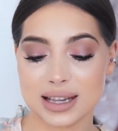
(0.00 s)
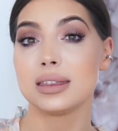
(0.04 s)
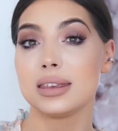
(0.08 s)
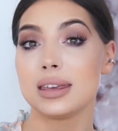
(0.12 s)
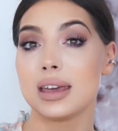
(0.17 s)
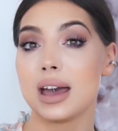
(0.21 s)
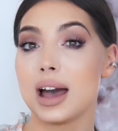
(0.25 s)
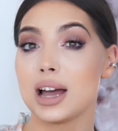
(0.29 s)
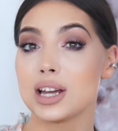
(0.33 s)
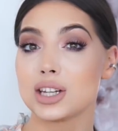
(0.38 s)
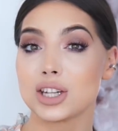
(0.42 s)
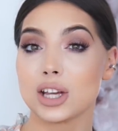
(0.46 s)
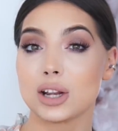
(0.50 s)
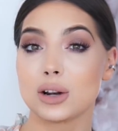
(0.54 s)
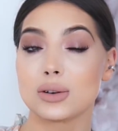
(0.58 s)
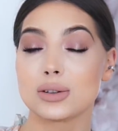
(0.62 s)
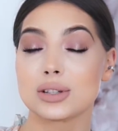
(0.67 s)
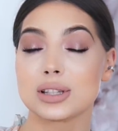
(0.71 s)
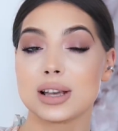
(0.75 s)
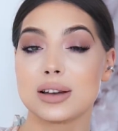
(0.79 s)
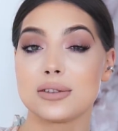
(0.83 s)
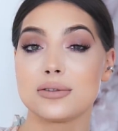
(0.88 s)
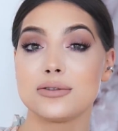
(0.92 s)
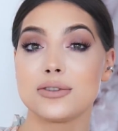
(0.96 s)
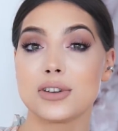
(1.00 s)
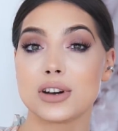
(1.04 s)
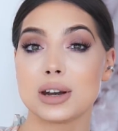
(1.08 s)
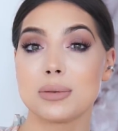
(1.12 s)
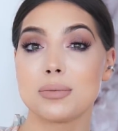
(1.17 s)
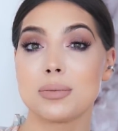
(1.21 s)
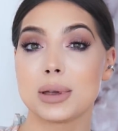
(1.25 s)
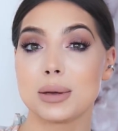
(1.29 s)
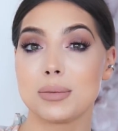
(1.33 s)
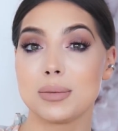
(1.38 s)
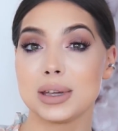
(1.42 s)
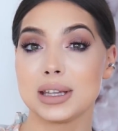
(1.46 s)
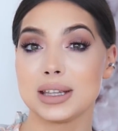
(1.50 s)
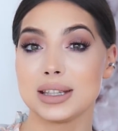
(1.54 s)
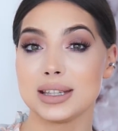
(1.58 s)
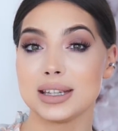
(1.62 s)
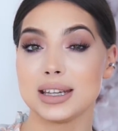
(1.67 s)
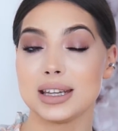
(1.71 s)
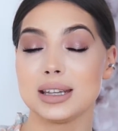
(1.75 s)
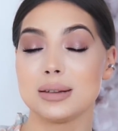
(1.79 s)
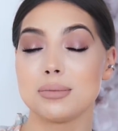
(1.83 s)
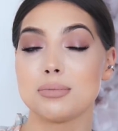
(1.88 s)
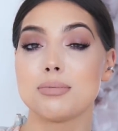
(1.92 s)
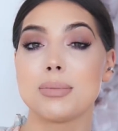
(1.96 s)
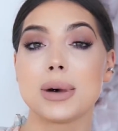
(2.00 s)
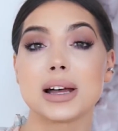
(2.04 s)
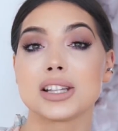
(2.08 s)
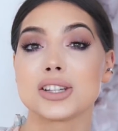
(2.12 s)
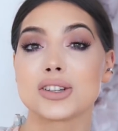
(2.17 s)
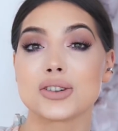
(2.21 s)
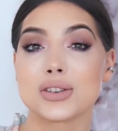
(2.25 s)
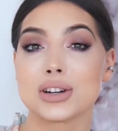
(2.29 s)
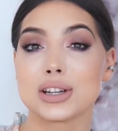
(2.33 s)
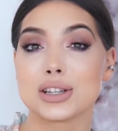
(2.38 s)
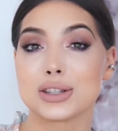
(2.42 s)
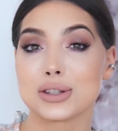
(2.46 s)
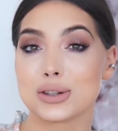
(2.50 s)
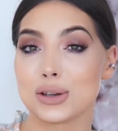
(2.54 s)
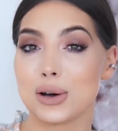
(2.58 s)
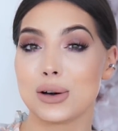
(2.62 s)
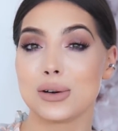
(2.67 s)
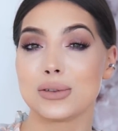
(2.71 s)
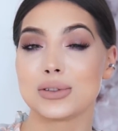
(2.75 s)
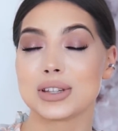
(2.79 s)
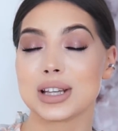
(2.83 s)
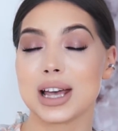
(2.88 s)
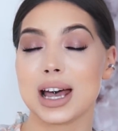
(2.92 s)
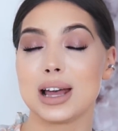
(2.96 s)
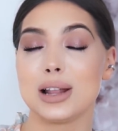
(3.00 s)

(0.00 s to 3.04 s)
The eyeshadows are very pigmented, buttery soft.